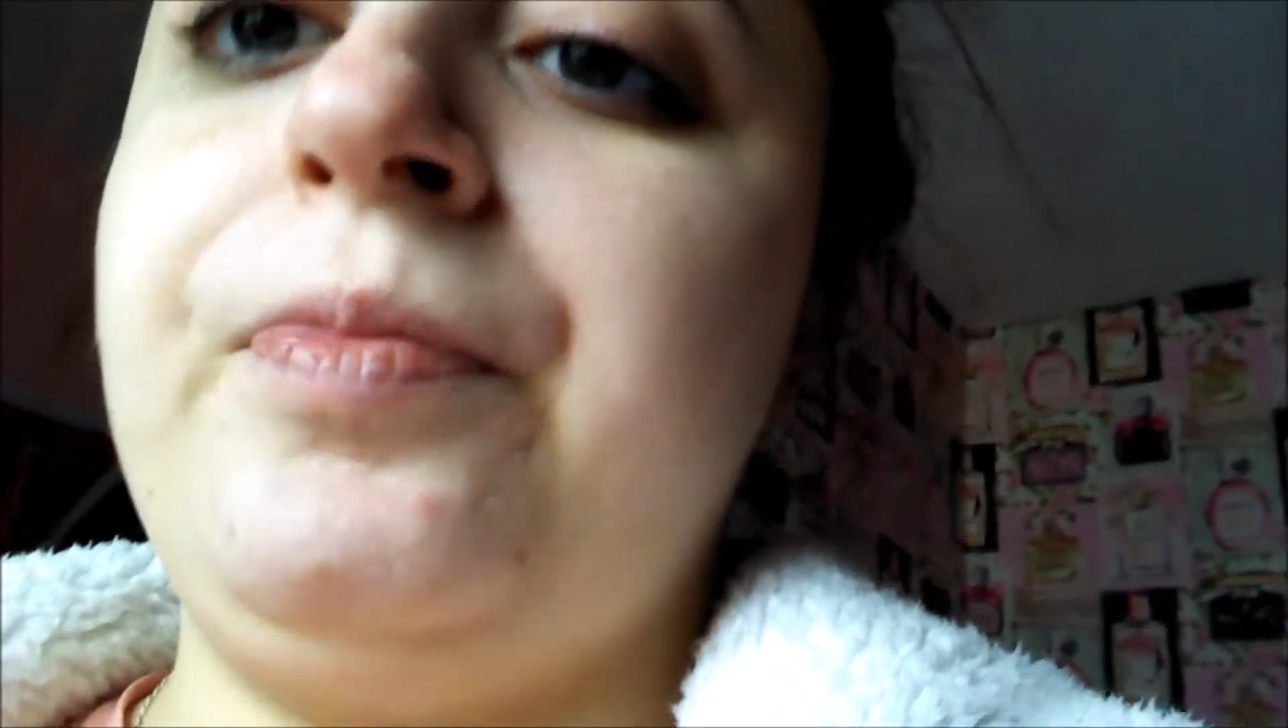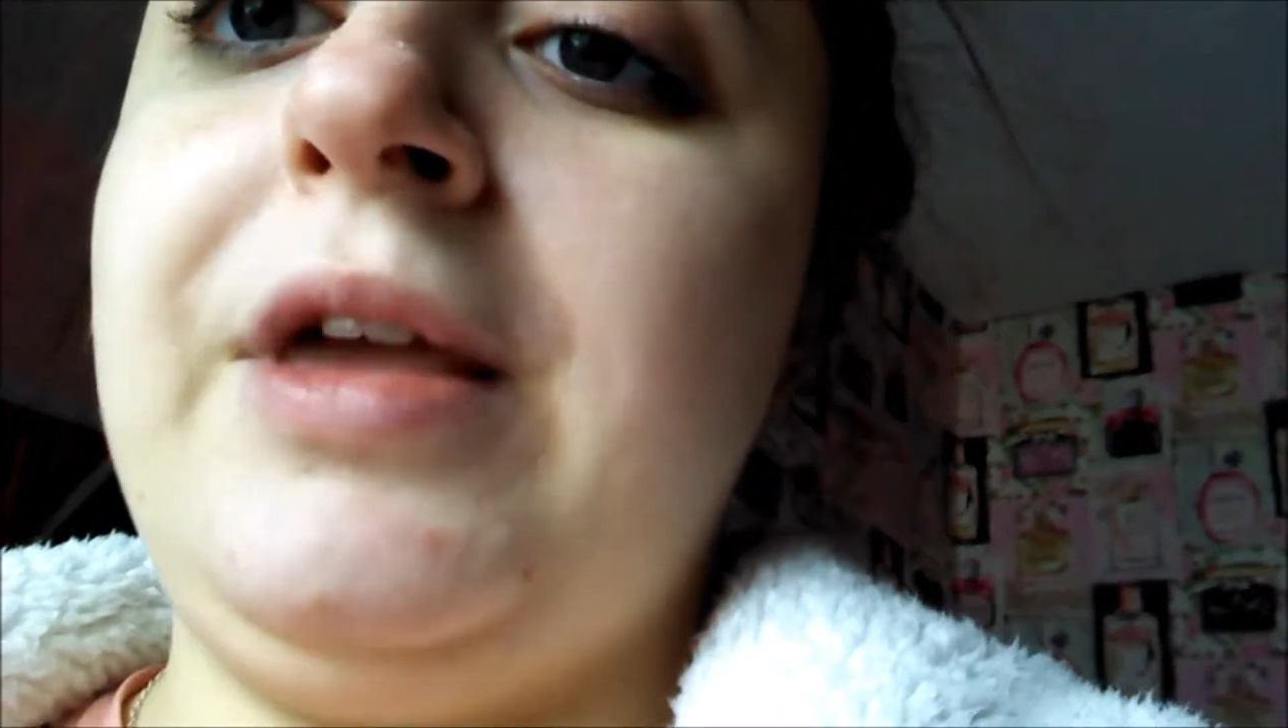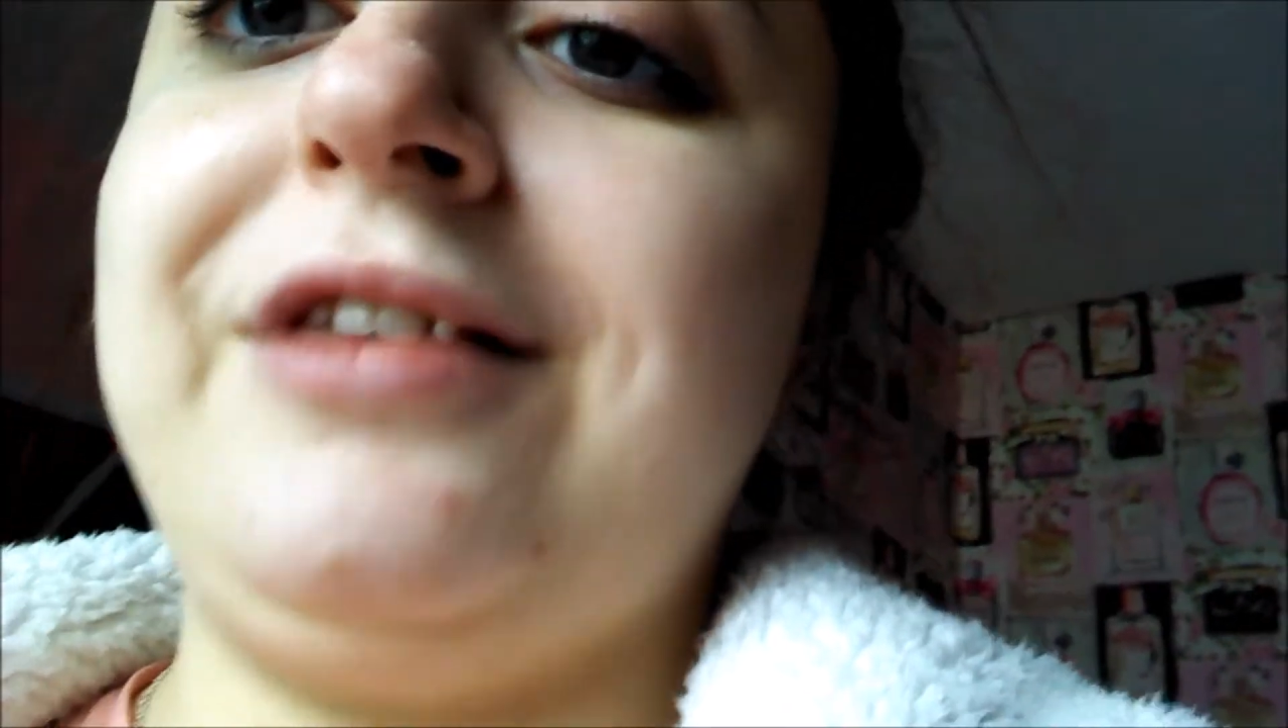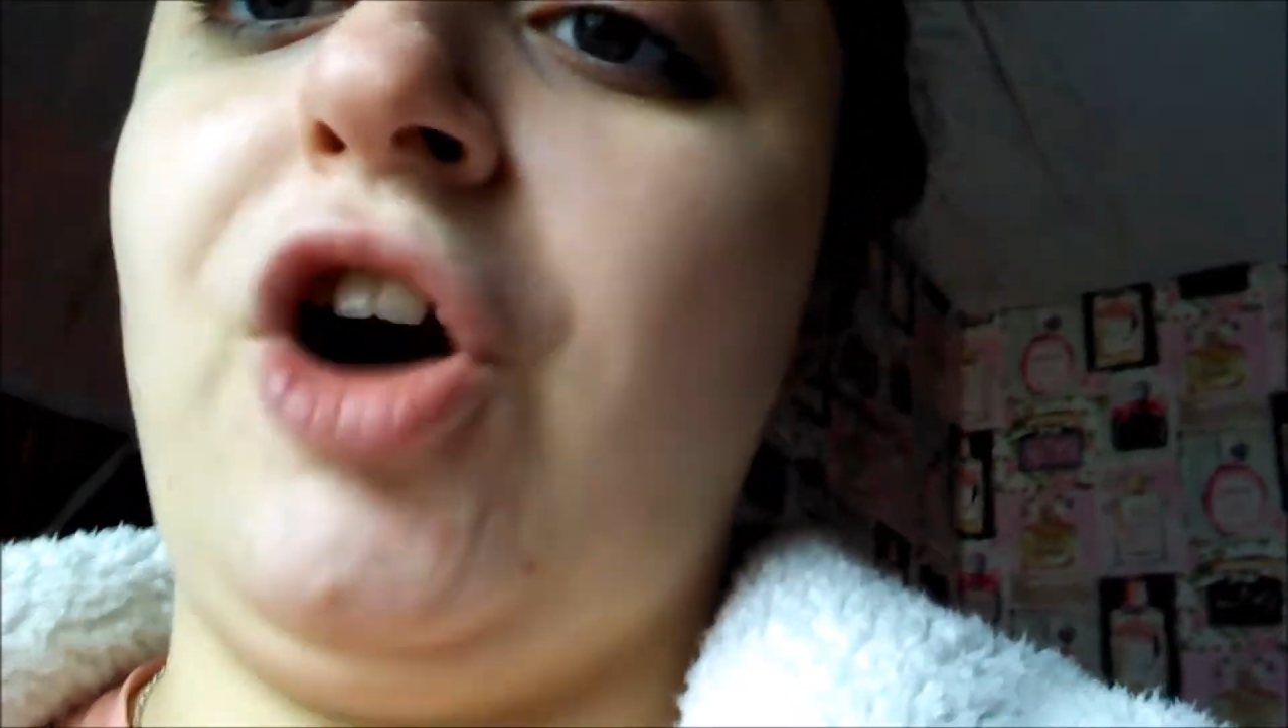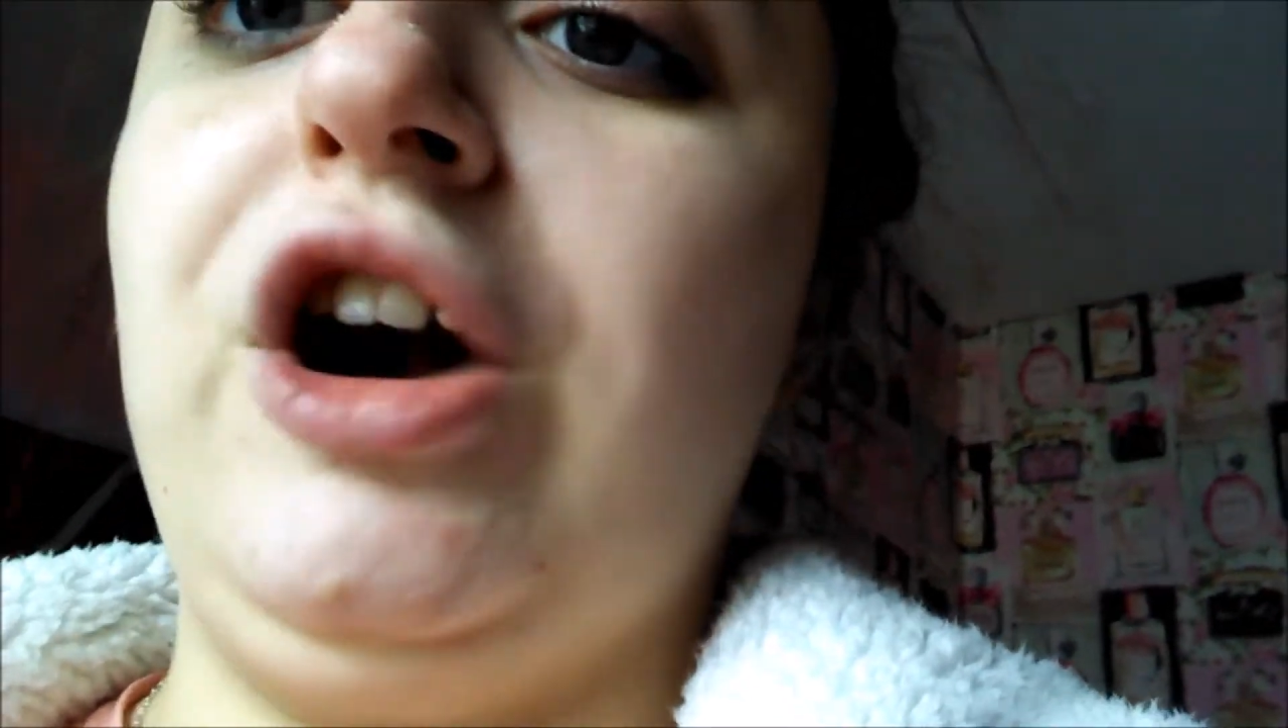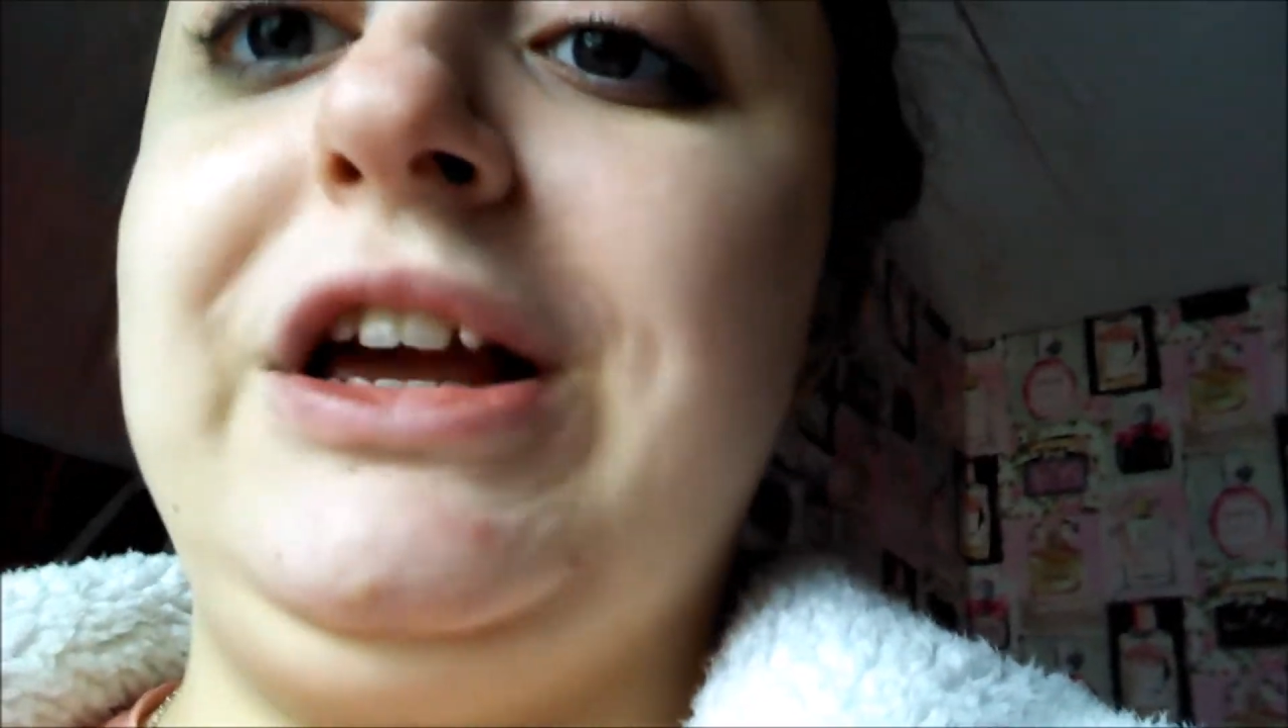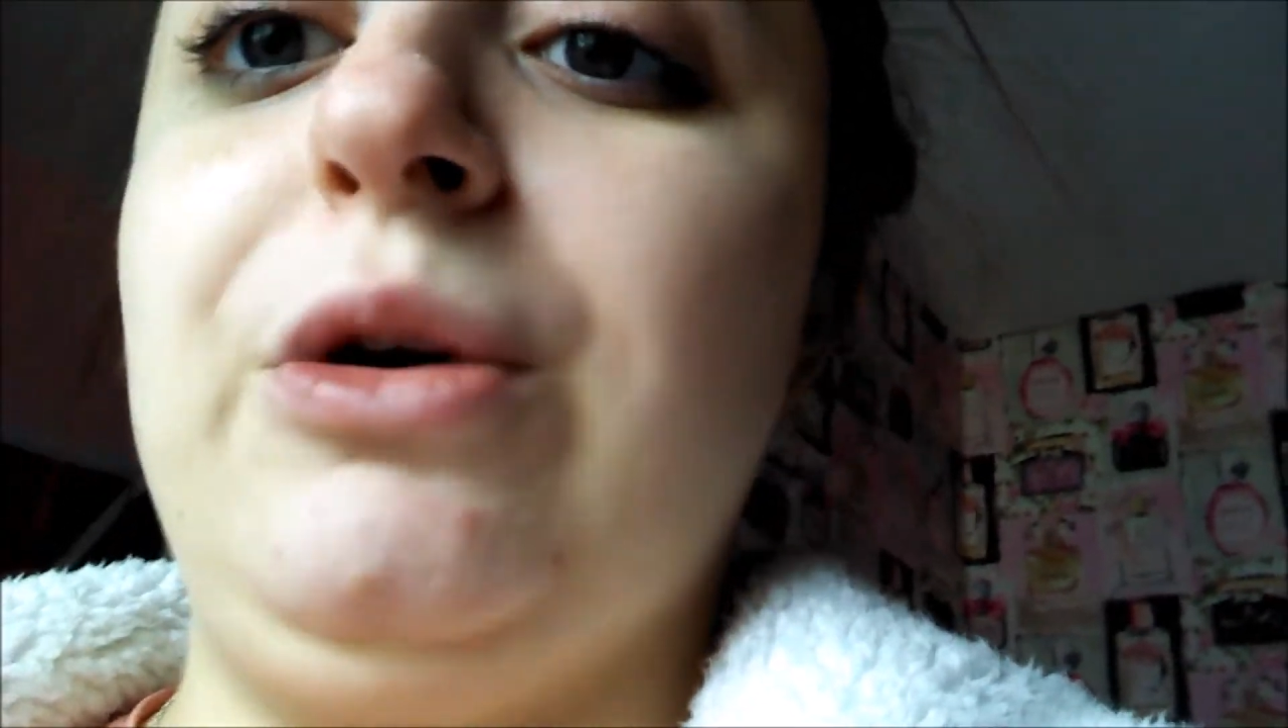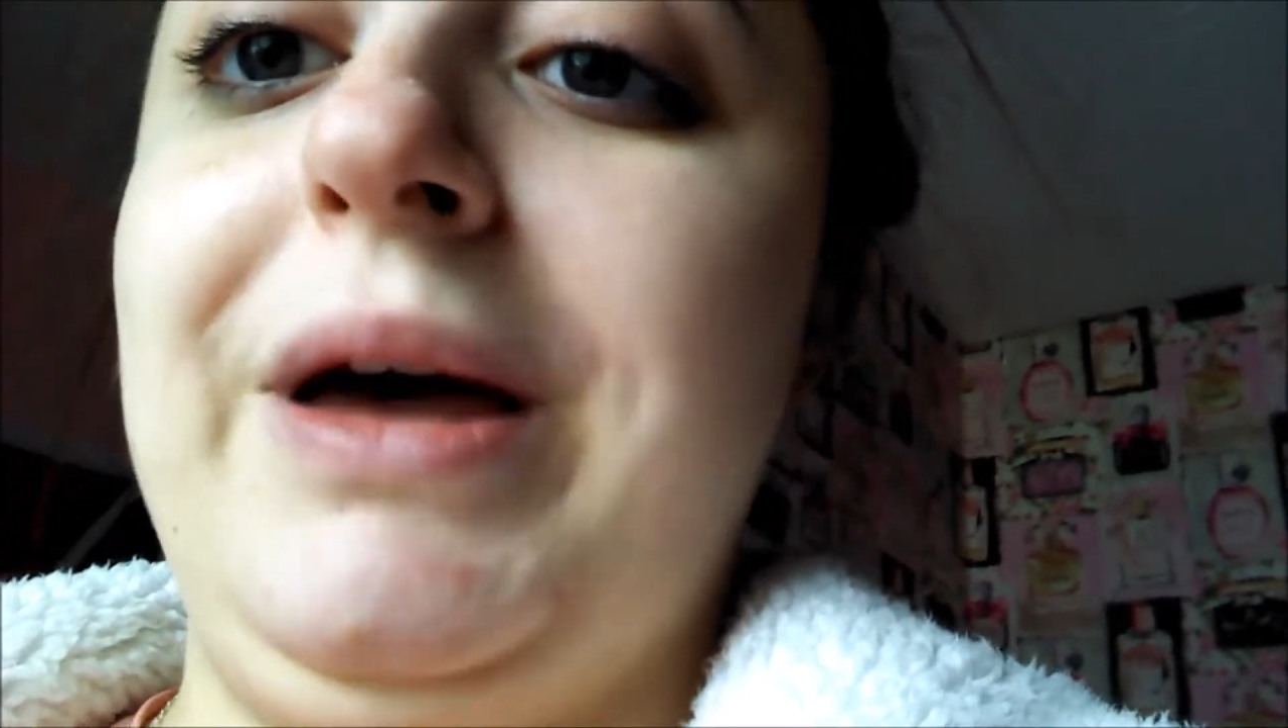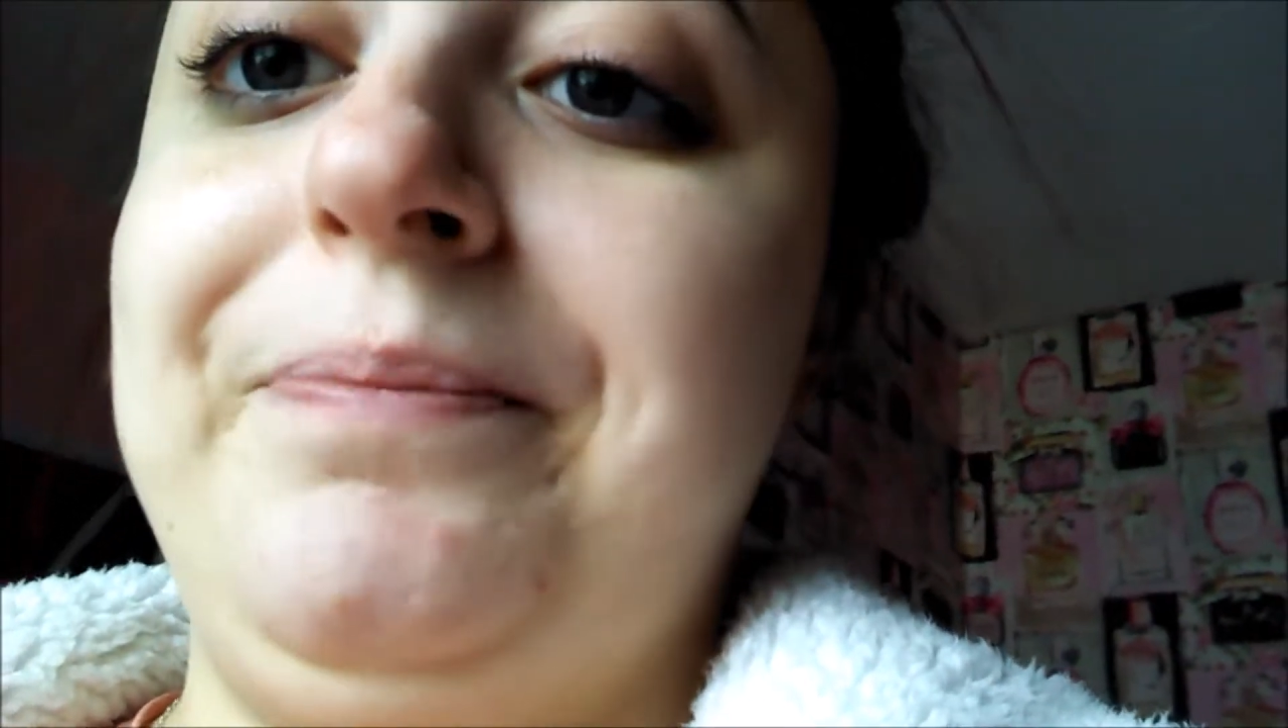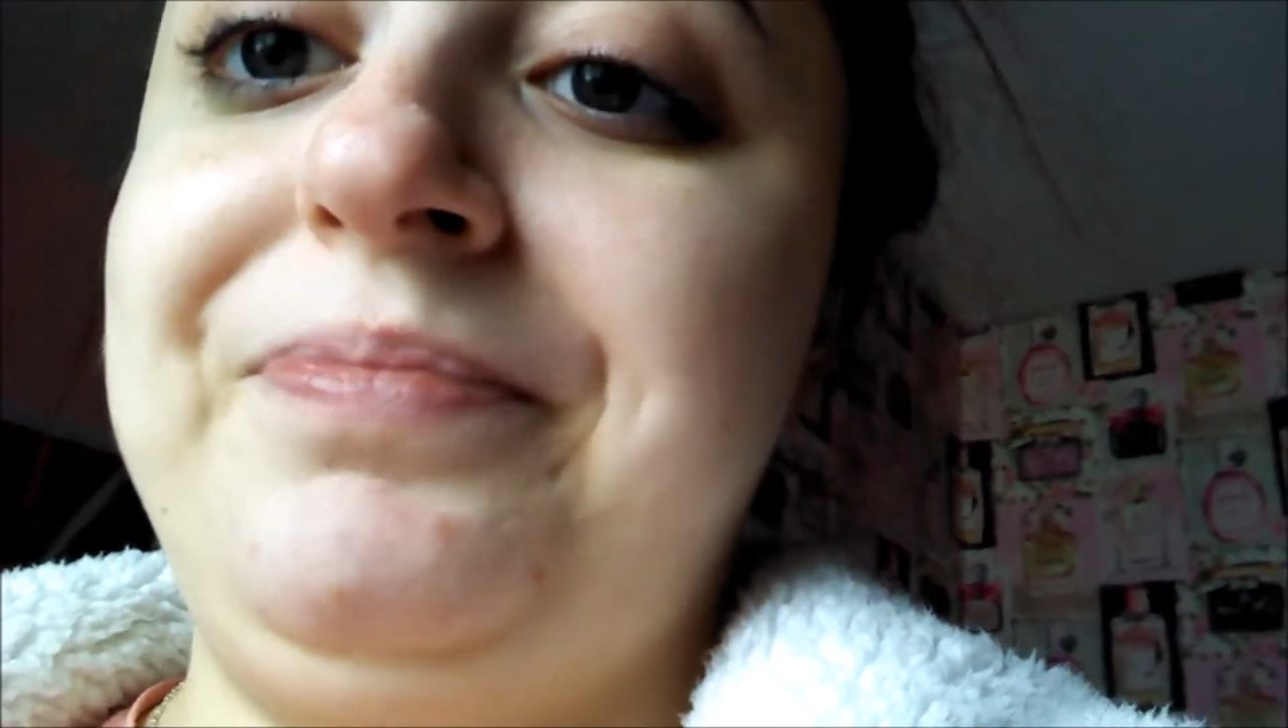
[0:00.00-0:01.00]
It's Harley
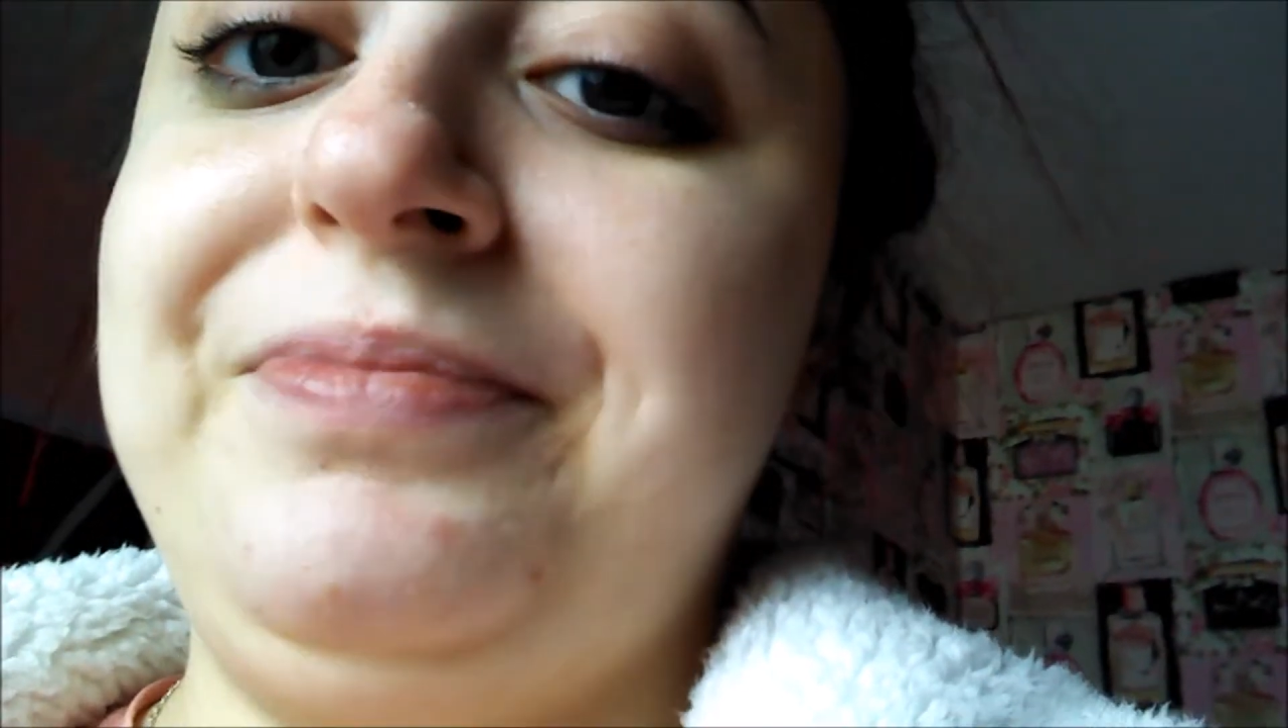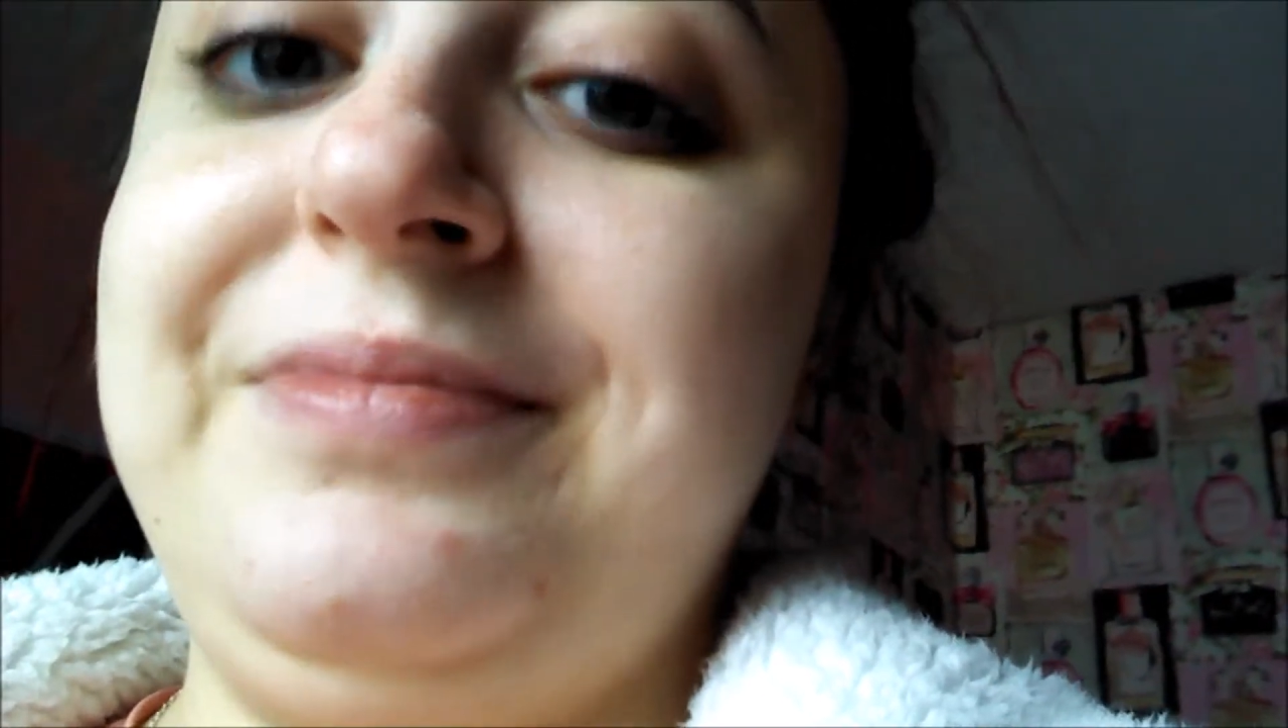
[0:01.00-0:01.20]
Quinn,